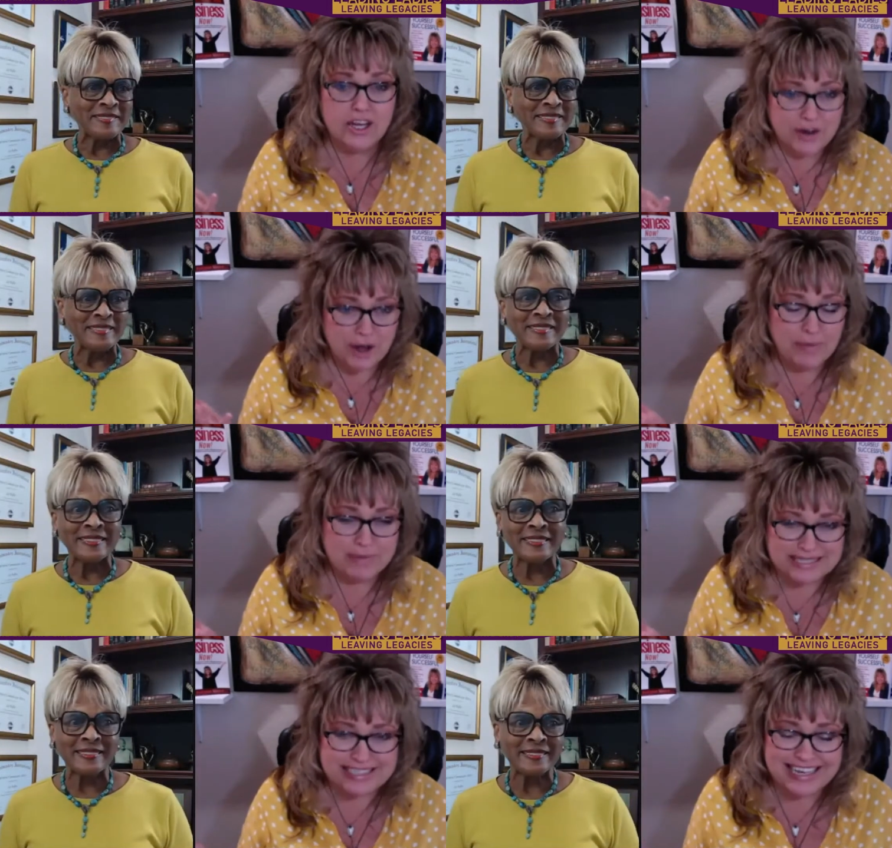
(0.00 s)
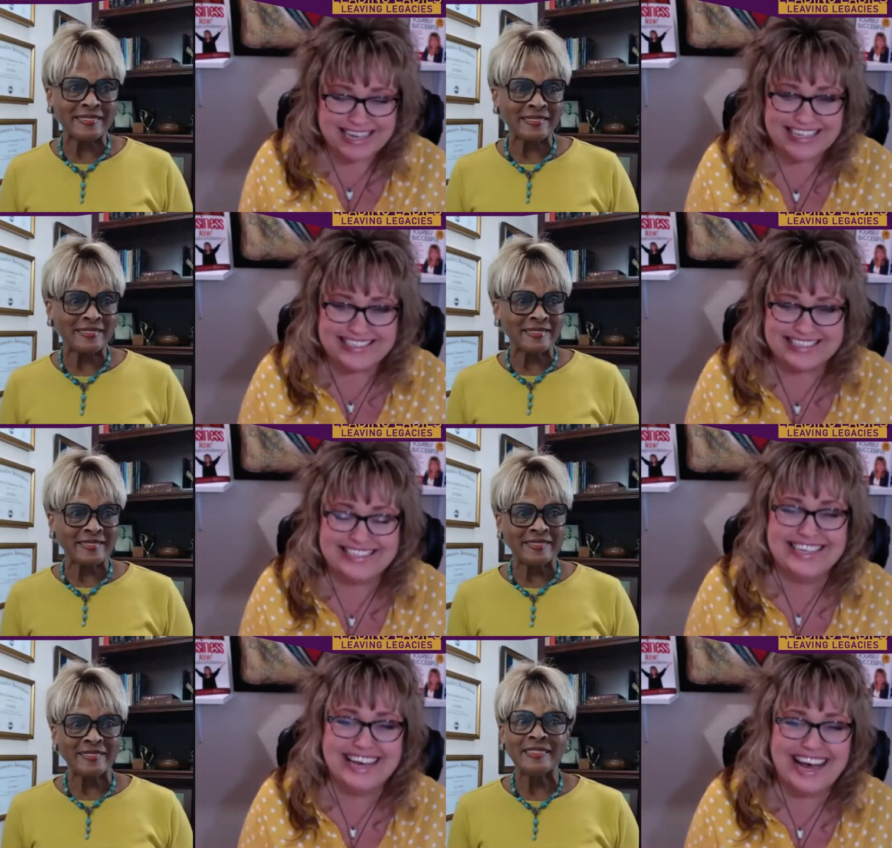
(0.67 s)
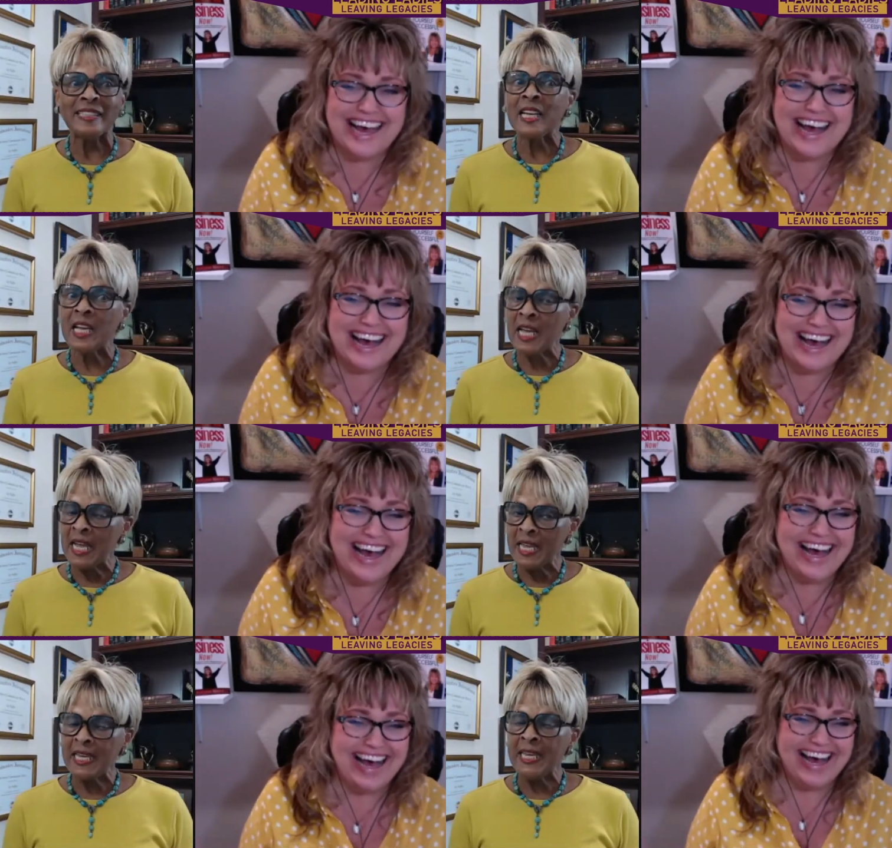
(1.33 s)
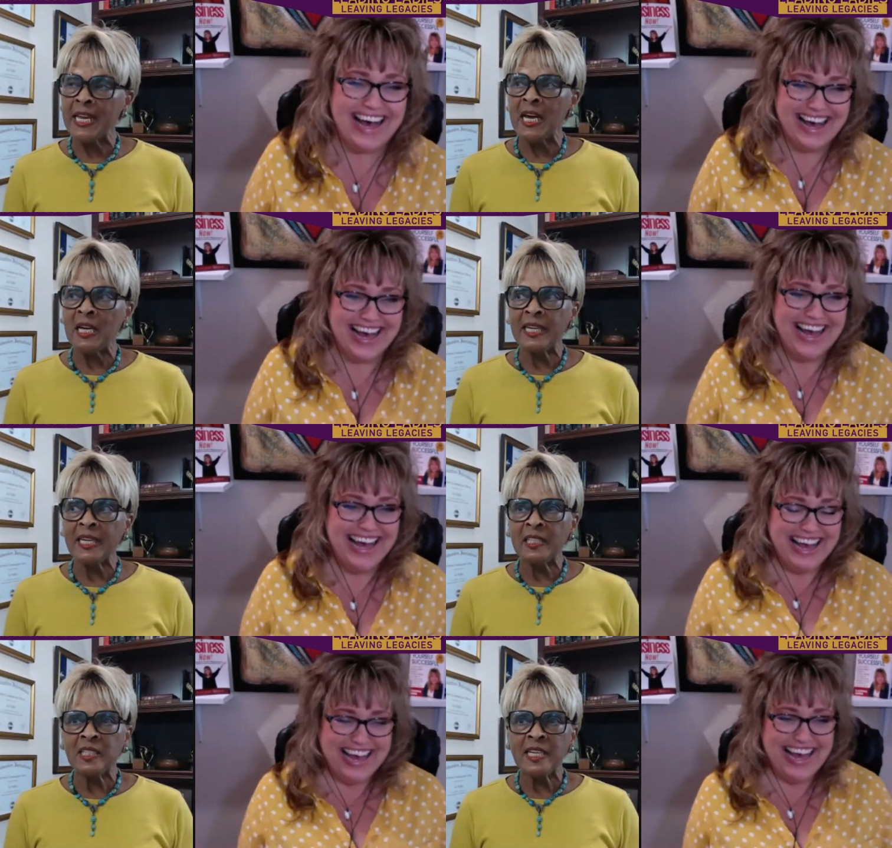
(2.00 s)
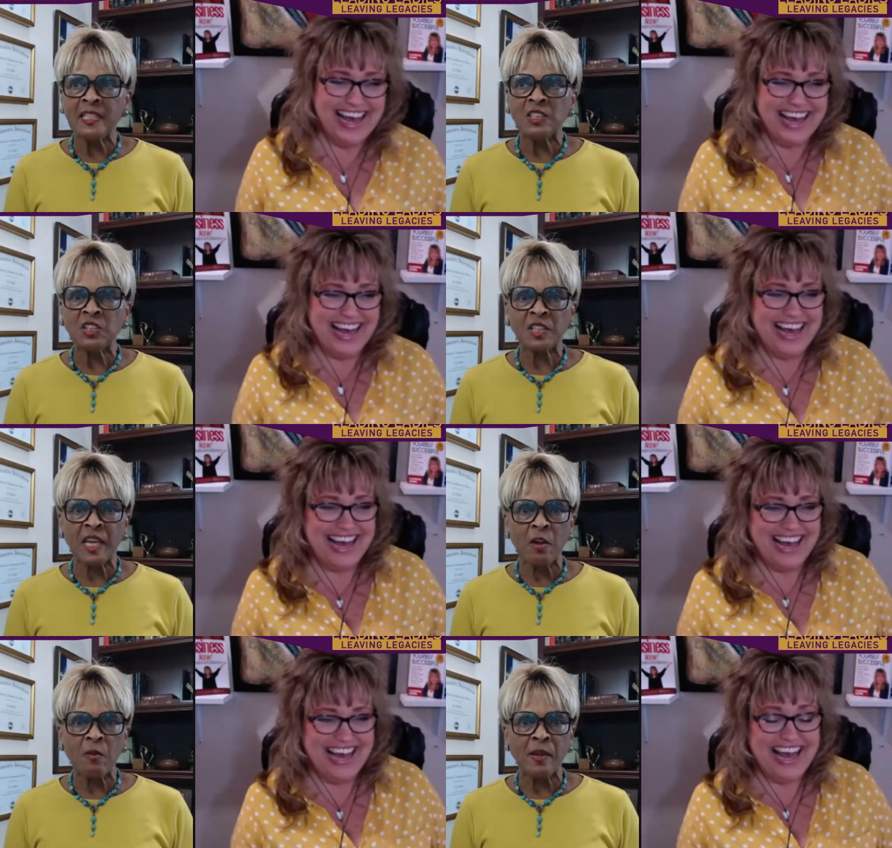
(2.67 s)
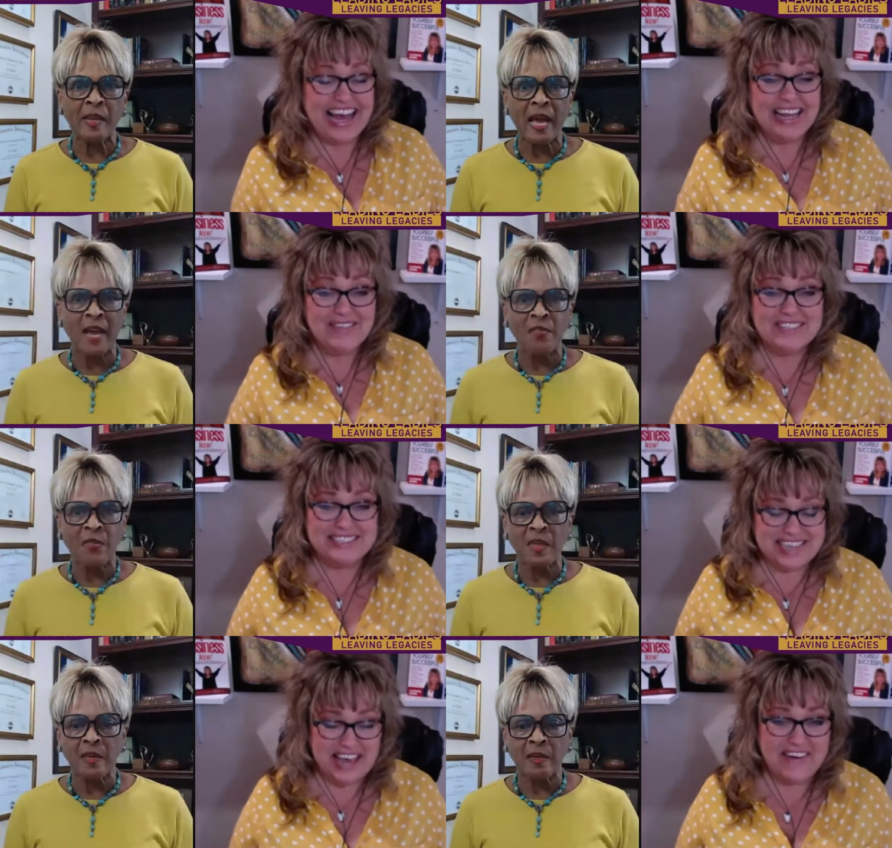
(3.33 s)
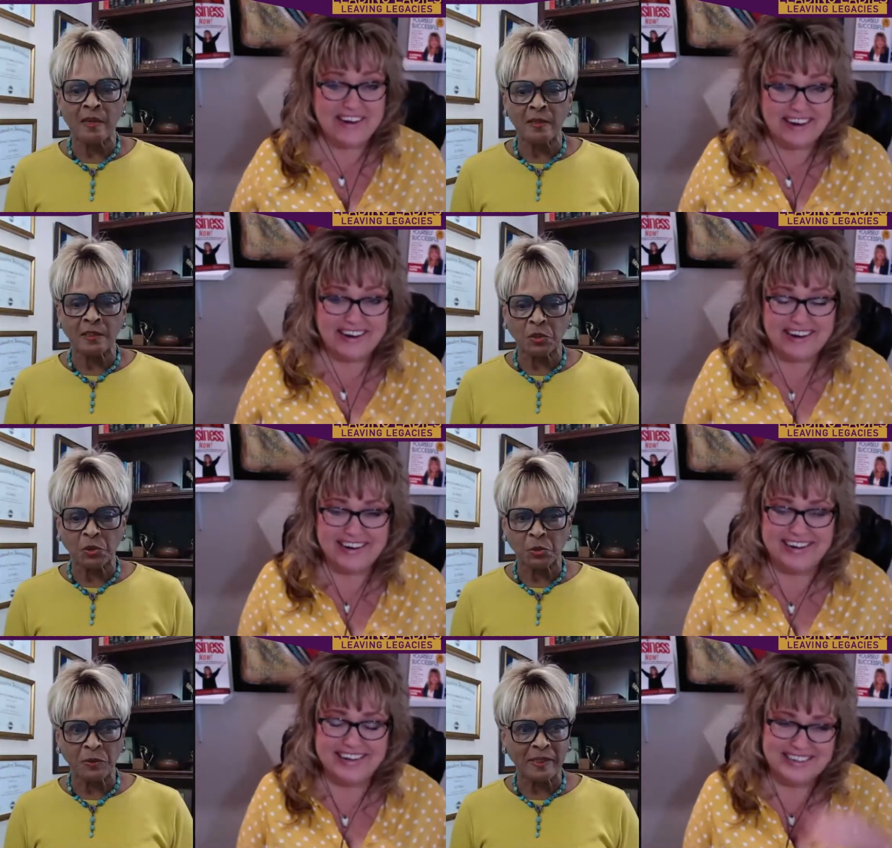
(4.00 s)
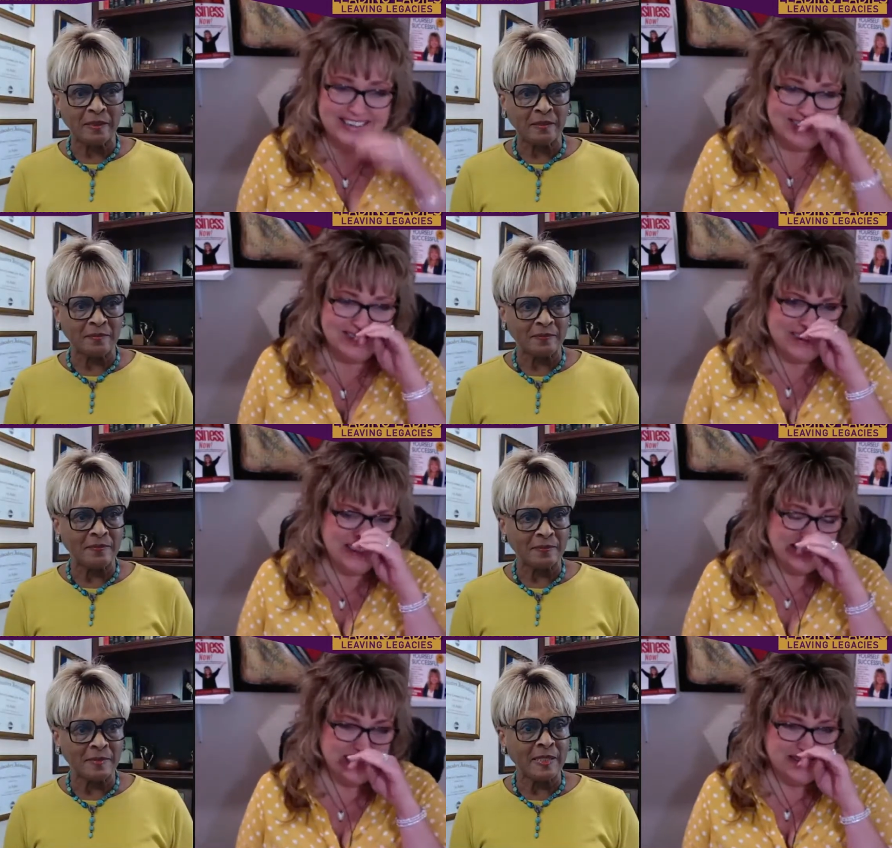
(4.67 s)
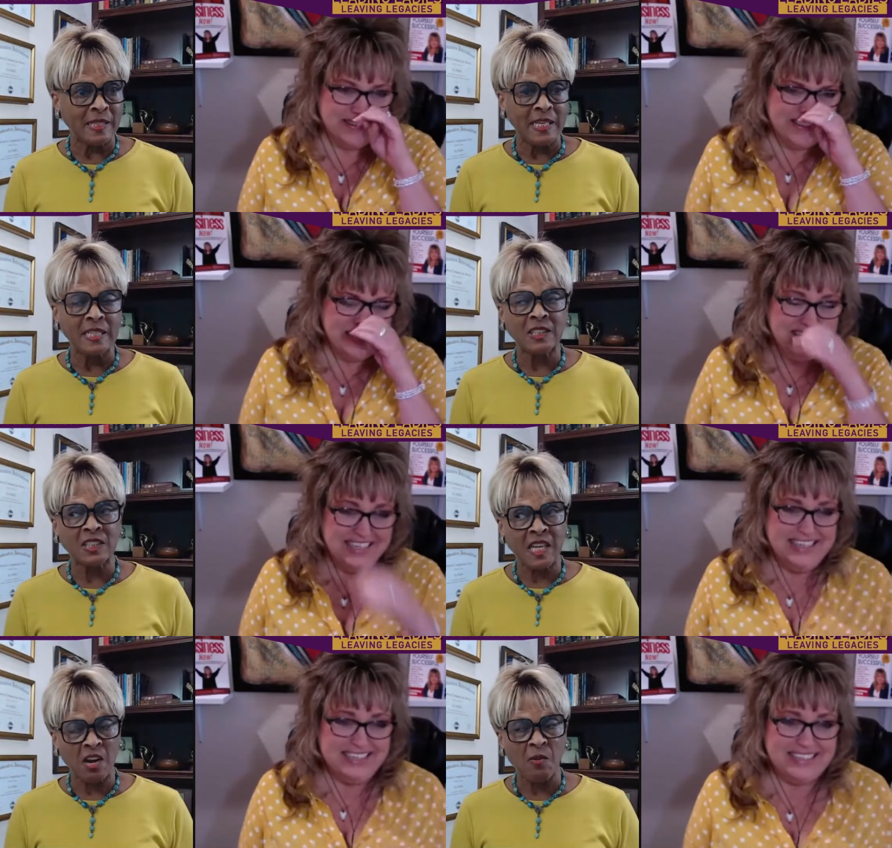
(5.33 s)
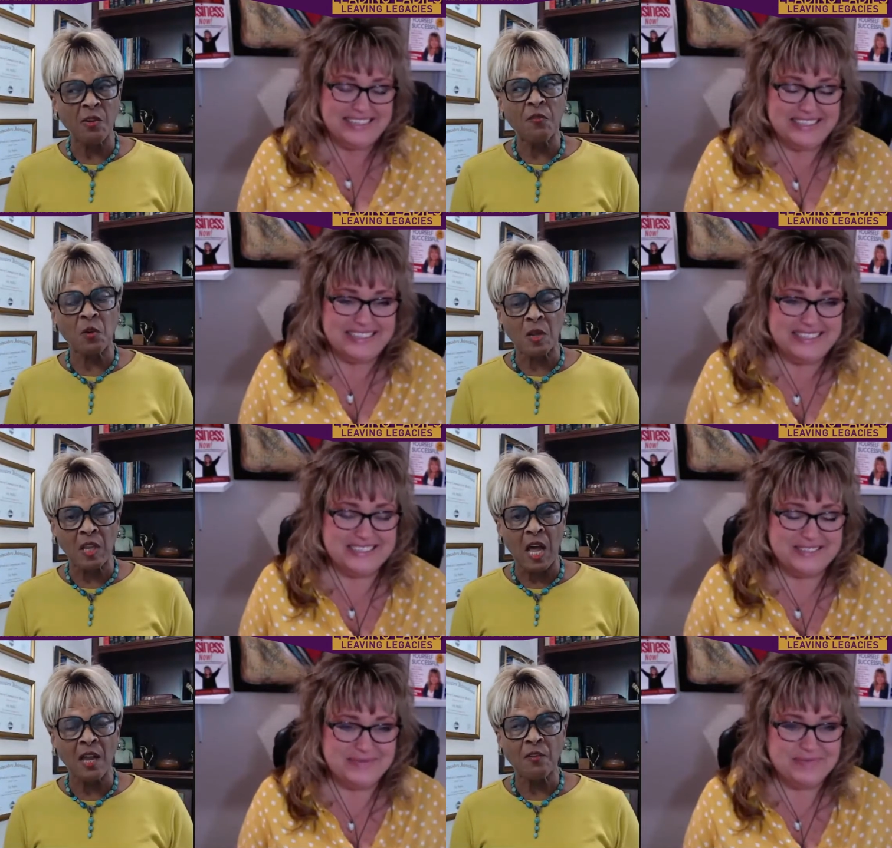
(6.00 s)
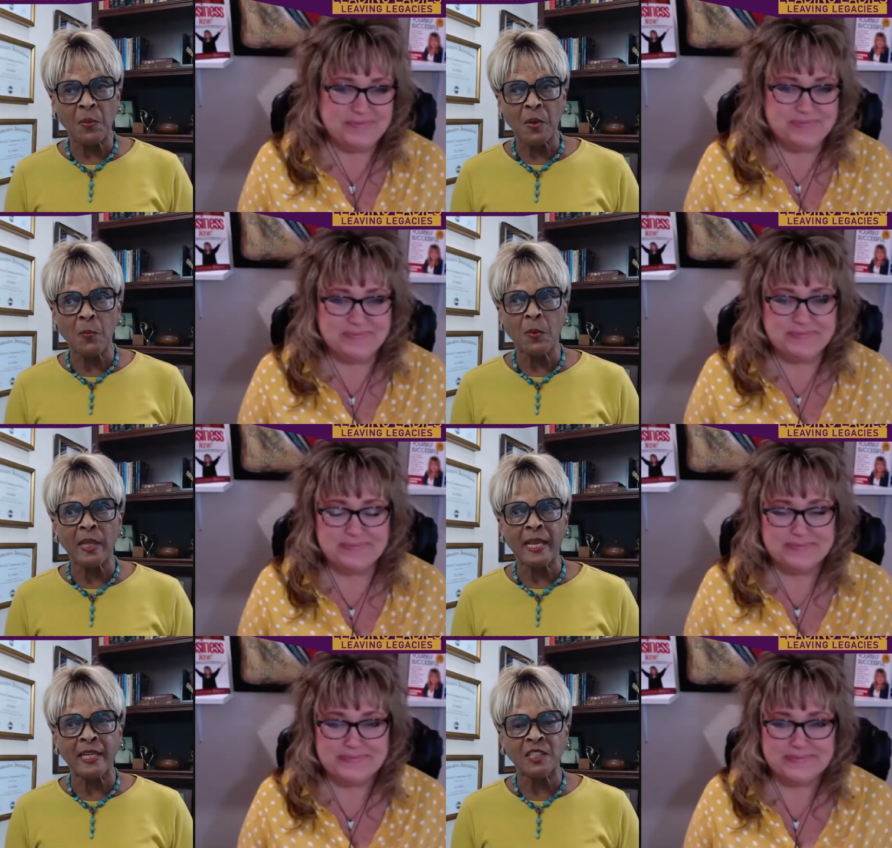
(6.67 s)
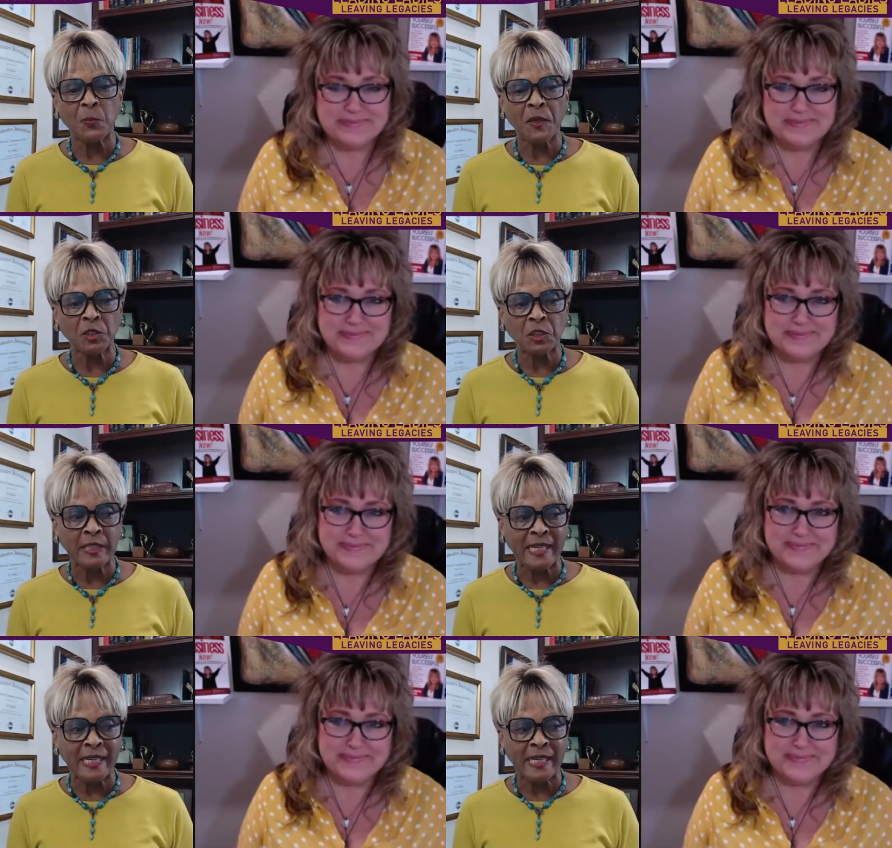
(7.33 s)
Speaker 1: your own business.
Speaker 2: yeah, it, it's scary. I think uh, scarier. Uh, it is scary for a lot of people, and especially